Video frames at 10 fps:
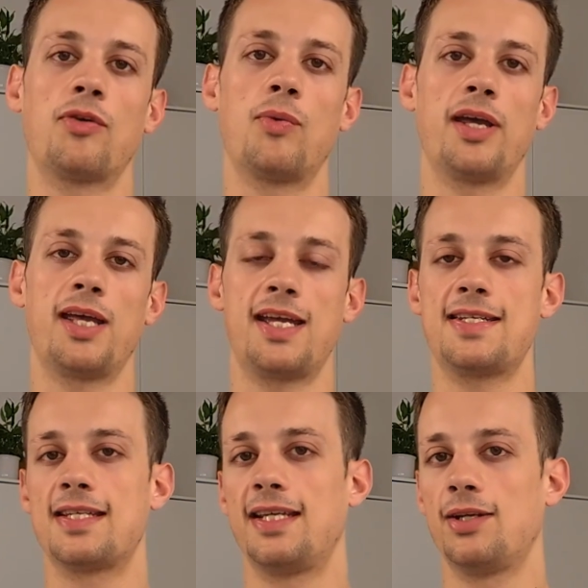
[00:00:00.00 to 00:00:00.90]
if you weigh
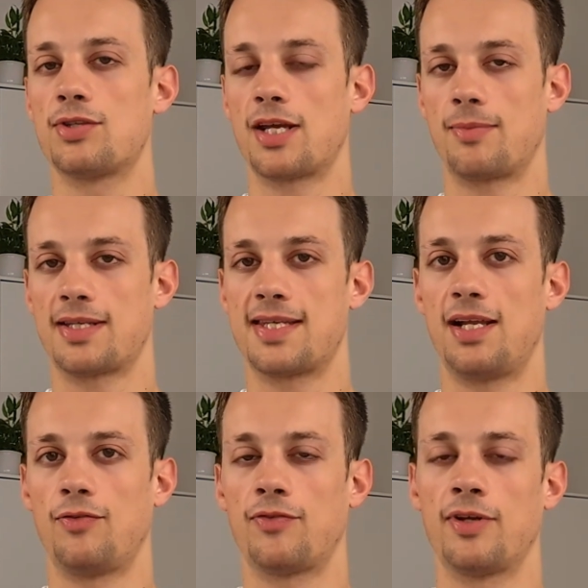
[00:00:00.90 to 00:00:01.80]
80 kilos like
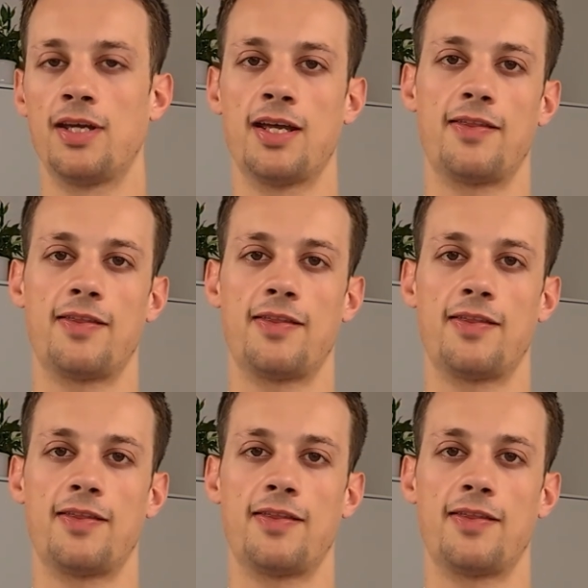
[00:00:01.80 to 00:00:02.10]
myself,